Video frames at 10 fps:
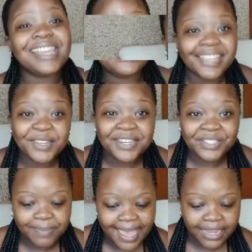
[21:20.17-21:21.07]
the next thing you
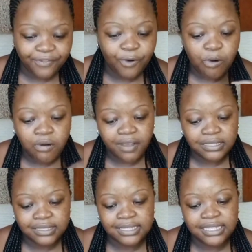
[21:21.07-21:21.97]
need to pack for
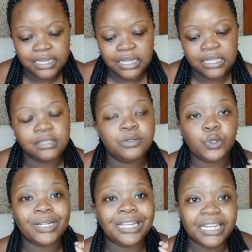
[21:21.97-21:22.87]
varsity is
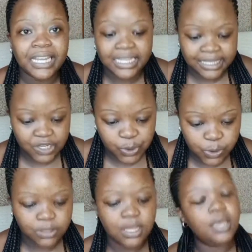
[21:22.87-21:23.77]
your cleaning
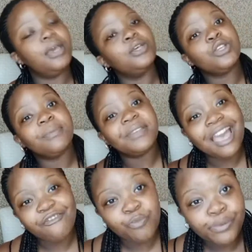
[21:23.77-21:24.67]
essentials. So you must
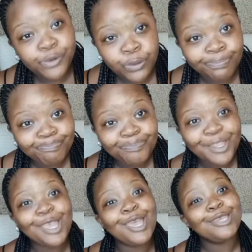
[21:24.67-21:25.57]
have your broom,
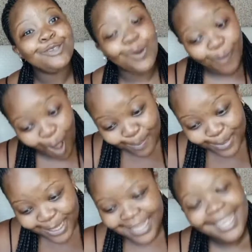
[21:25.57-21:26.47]
your
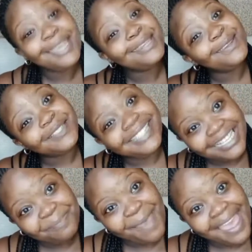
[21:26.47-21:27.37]
mop, your
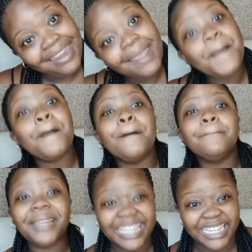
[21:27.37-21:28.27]
dustpan,
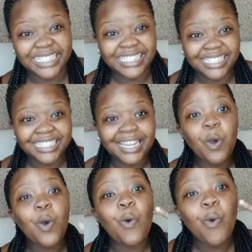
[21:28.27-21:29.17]
bleach,
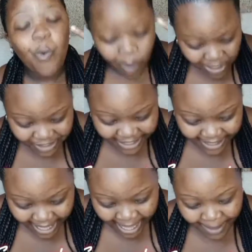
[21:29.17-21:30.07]

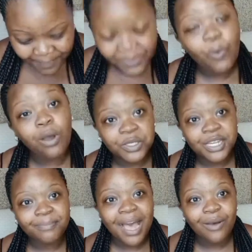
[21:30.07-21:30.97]
washing
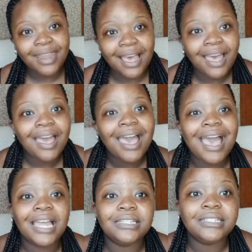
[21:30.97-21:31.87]
powder,
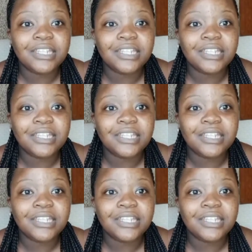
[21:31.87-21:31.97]
and